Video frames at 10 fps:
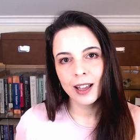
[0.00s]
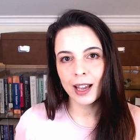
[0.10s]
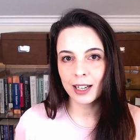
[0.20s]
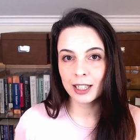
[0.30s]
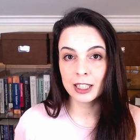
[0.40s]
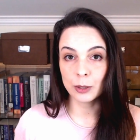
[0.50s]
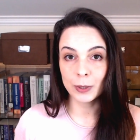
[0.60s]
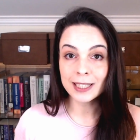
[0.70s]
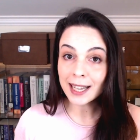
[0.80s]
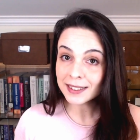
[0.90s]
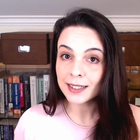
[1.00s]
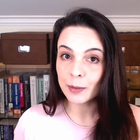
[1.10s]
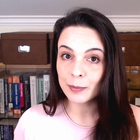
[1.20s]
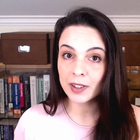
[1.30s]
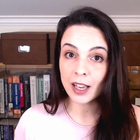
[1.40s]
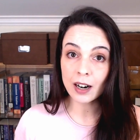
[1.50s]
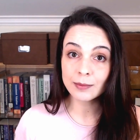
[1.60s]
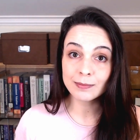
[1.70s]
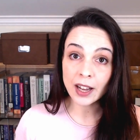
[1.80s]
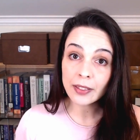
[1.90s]
And until we test them, they are
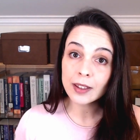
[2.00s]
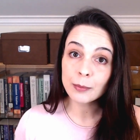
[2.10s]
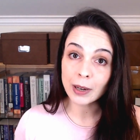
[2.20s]
nothing